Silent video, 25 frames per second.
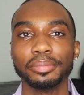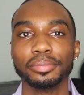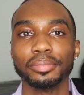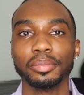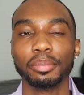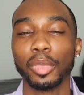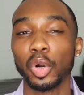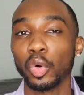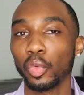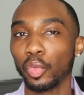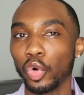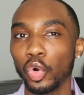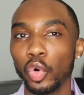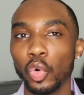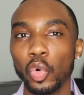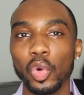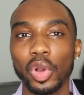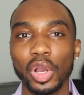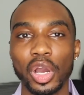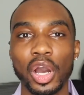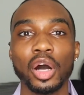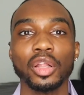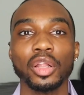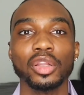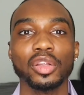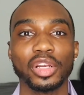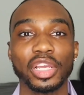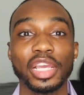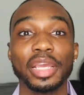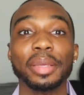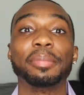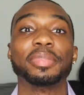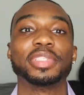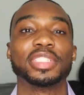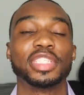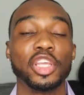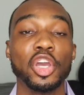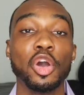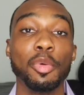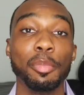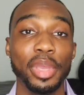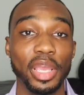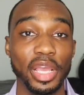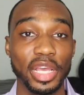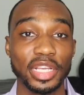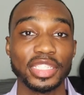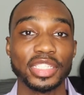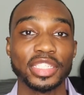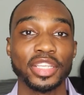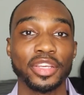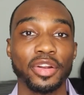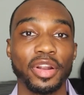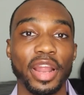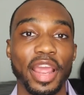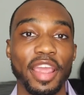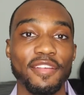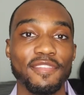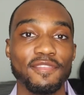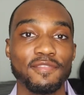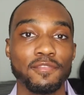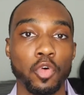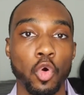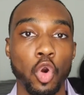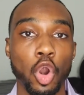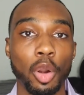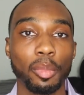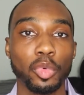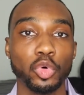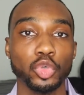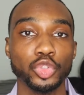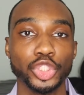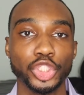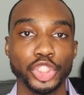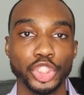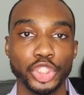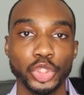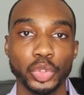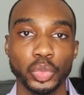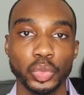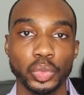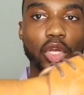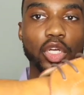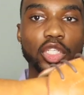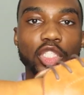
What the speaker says: maroon color can still be considered a formal shoe.